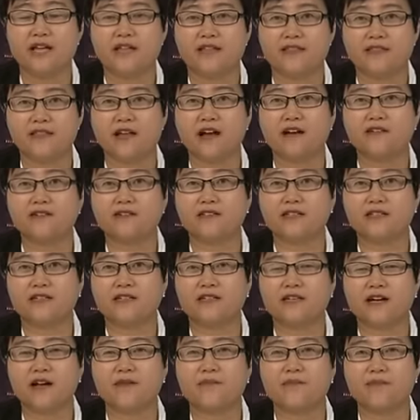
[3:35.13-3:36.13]
Now the
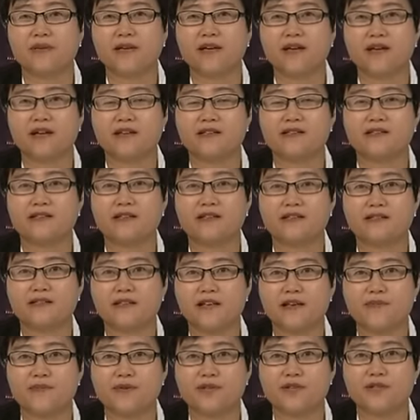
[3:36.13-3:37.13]
Gambia has
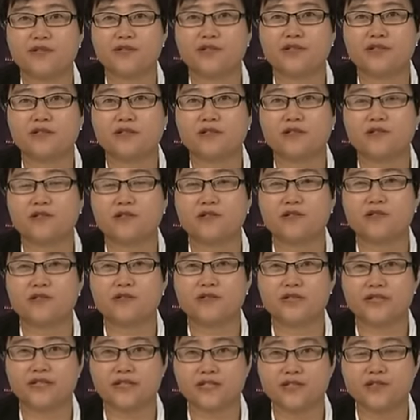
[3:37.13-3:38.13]
established a good
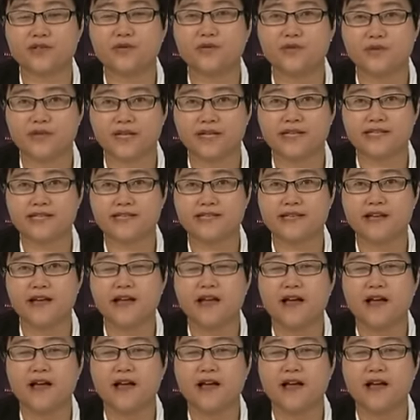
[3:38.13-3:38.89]
relation with,